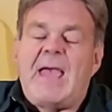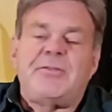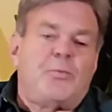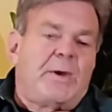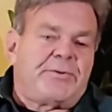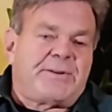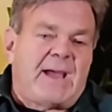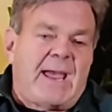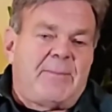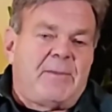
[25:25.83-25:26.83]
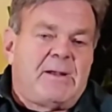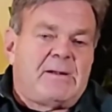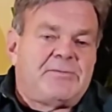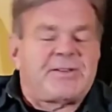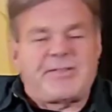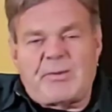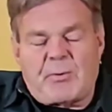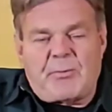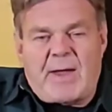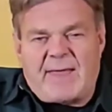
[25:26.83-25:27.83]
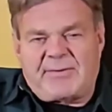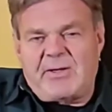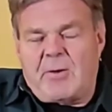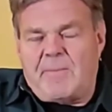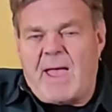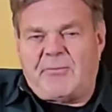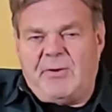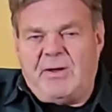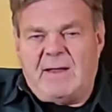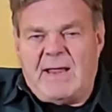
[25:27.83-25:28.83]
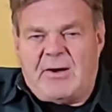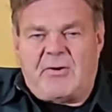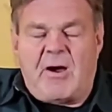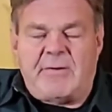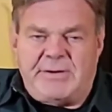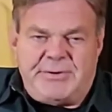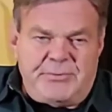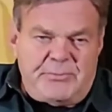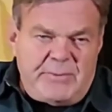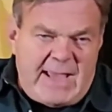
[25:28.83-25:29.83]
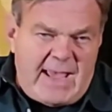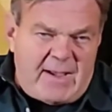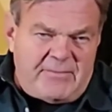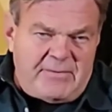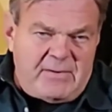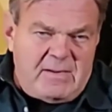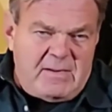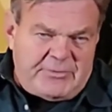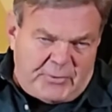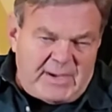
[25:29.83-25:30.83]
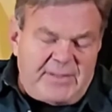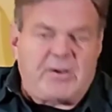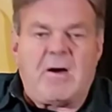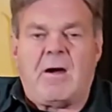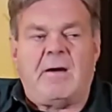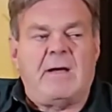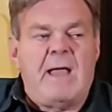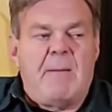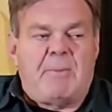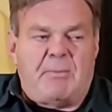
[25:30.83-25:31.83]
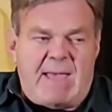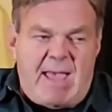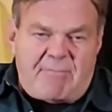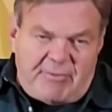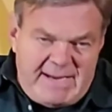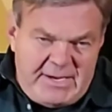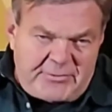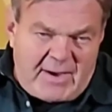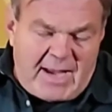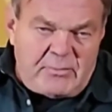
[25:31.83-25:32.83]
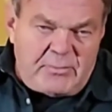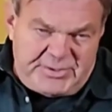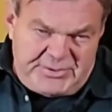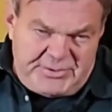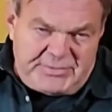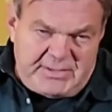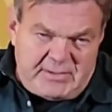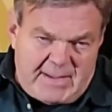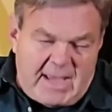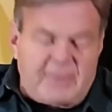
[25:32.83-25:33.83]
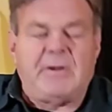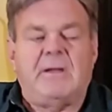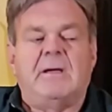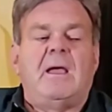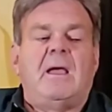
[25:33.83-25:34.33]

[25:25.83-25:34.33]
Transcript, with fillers: In the wintertime, just think what we're asking our battery in our car to do. We have, it's running the car, but we have our heater on, which is using the battery.